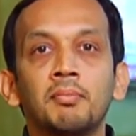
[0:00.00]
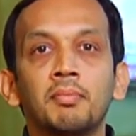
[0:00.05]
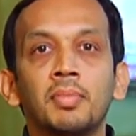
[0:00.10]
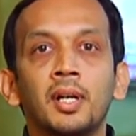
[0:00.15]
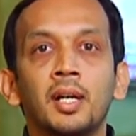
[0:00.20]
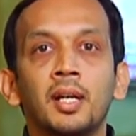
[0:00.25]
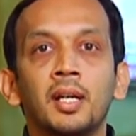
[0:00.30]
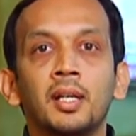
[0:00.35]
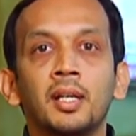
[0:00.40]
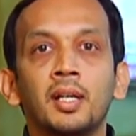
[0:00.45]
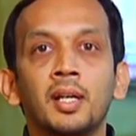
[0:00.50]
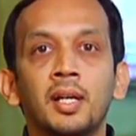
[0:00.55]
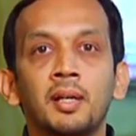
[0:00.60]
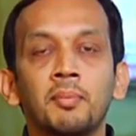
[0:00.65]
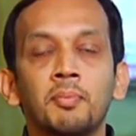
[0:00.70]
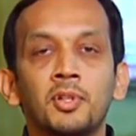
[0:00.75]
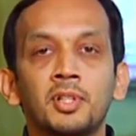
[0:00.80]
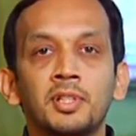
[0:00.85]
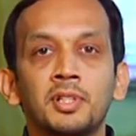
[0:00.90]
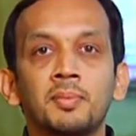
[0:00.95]
by a
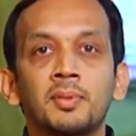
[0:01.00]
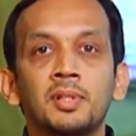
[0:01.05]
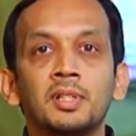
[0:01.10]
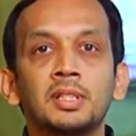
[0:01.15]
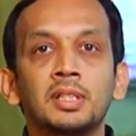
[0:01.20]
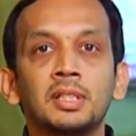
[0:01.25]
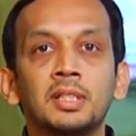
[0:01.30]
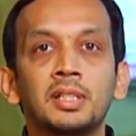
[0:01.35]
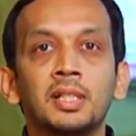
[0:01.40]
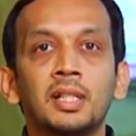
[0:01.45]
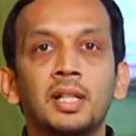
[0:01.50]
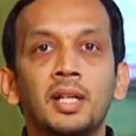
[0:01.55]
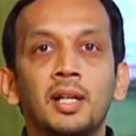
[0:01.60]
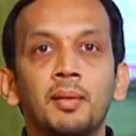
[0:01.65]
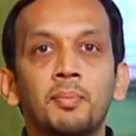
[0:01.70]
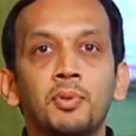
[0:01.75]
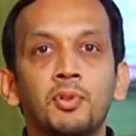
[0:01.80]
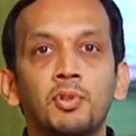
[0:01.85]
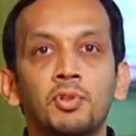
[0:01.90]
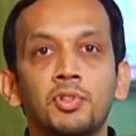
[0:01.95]
possible surgical
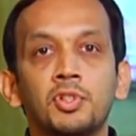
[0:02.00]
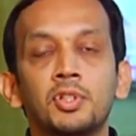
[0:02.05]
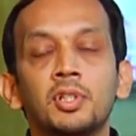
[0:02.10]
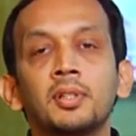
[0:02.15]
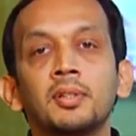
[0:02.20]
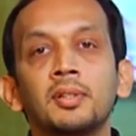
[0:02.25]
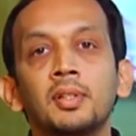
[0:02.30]
approach.